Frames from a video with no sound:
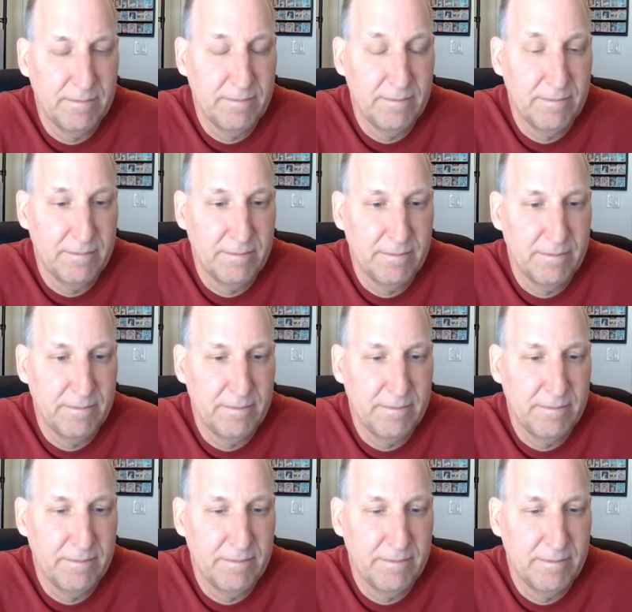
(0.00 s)

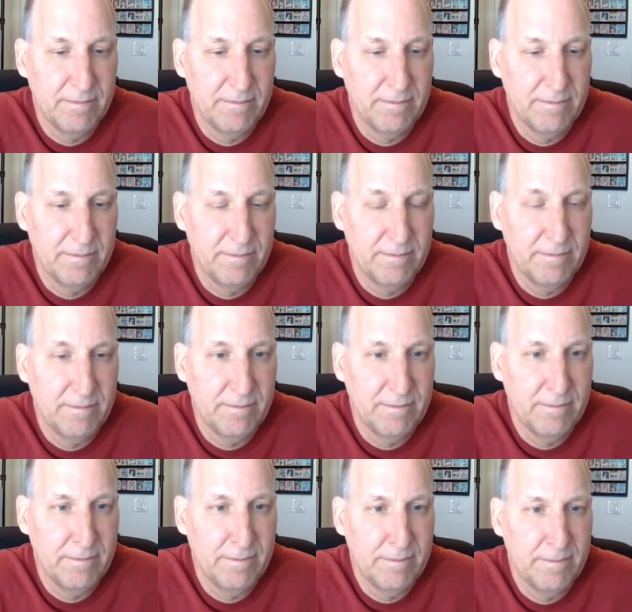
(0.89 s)

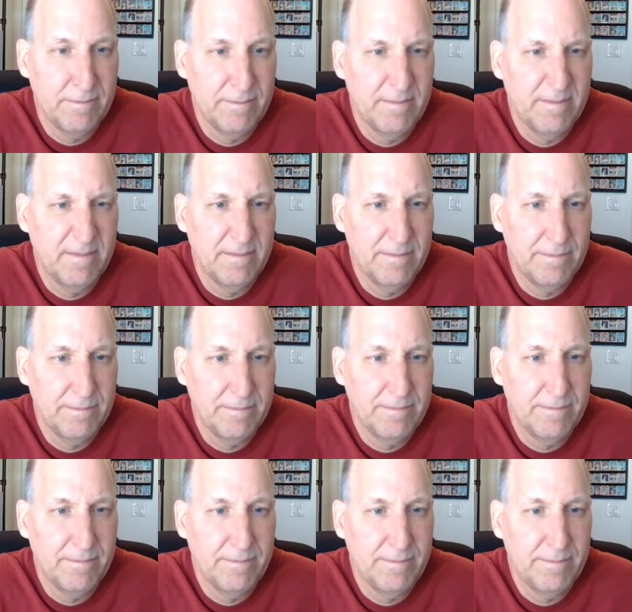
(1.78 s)

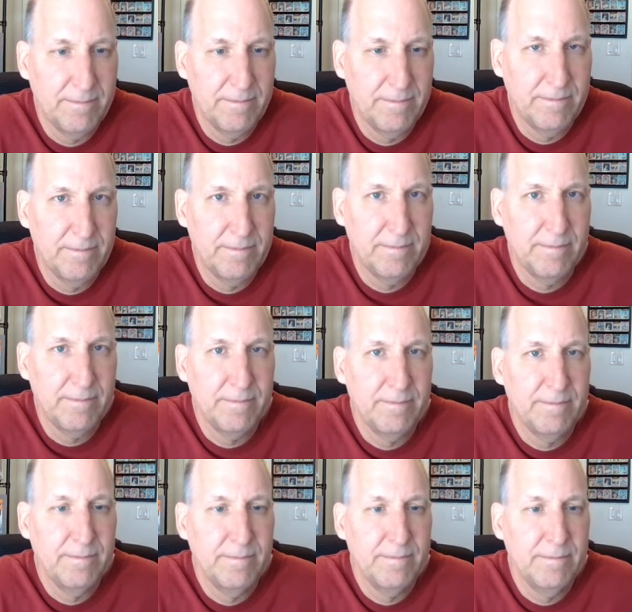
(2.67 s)

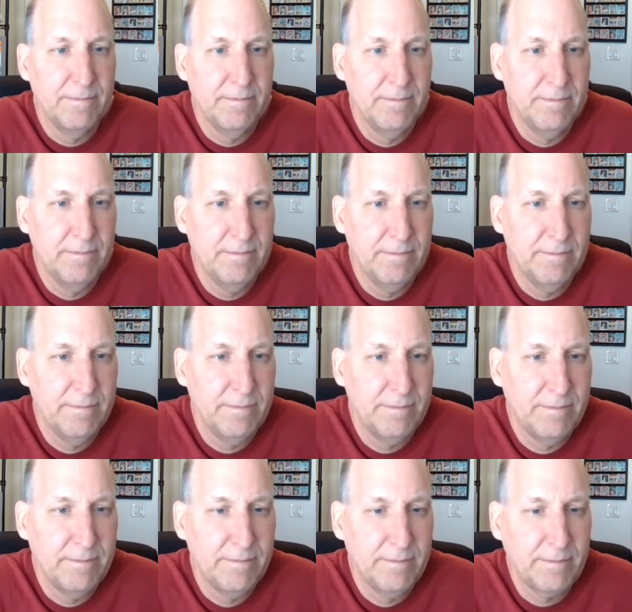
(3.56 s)

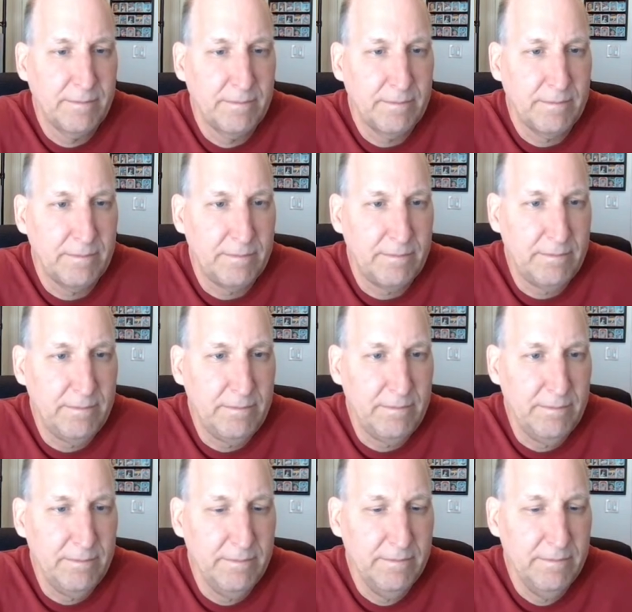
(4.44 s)

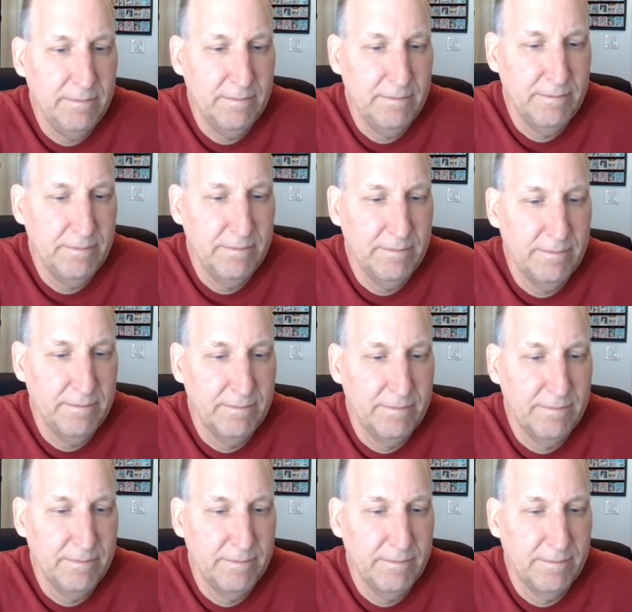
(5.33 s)

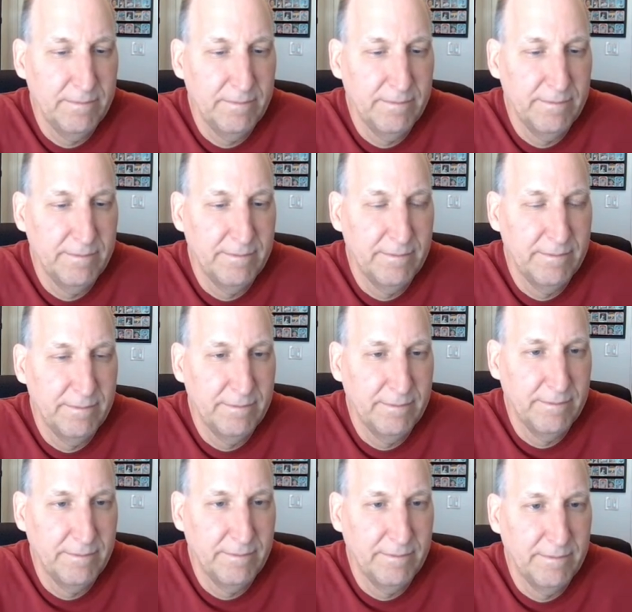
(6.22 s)

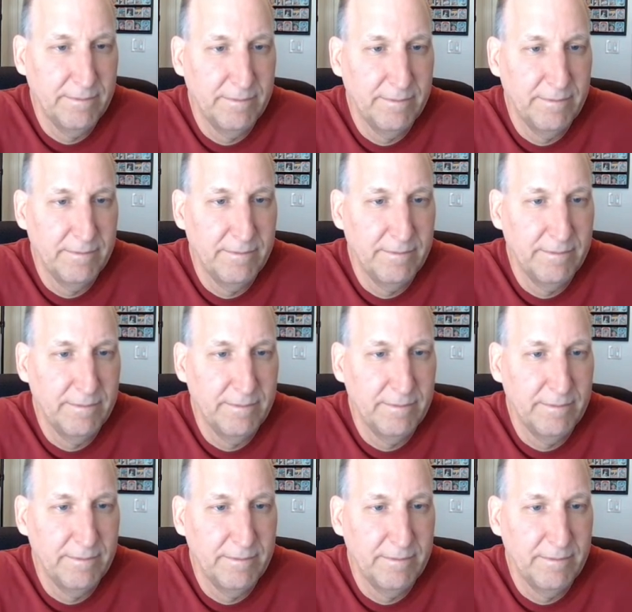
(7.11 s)
(not speaking)